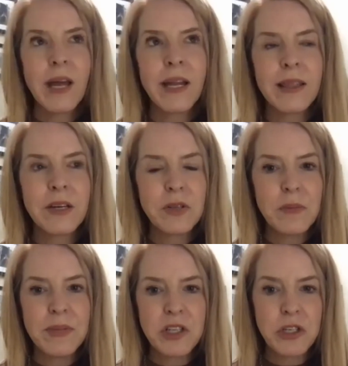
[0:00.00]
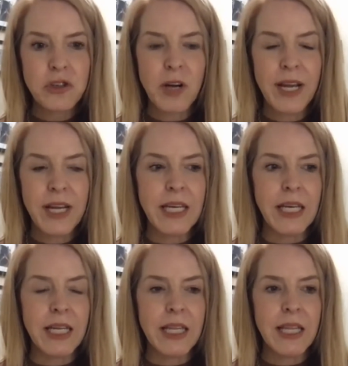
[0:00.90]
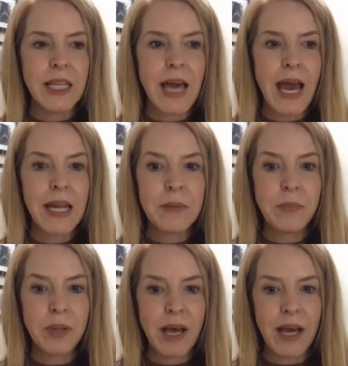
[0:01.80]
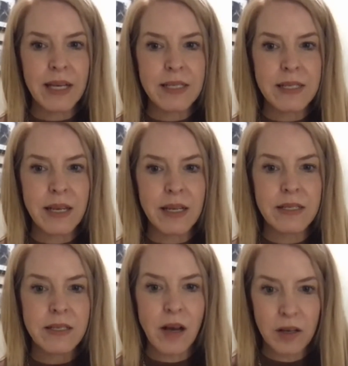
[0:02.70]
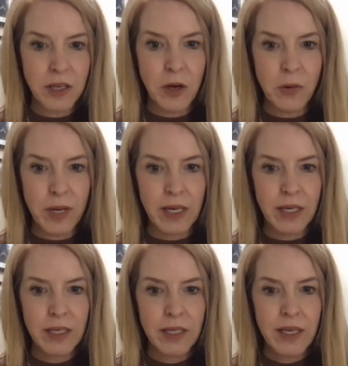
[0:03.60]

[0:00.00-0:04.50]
and I think when you mention training, that implies that it's ongoing,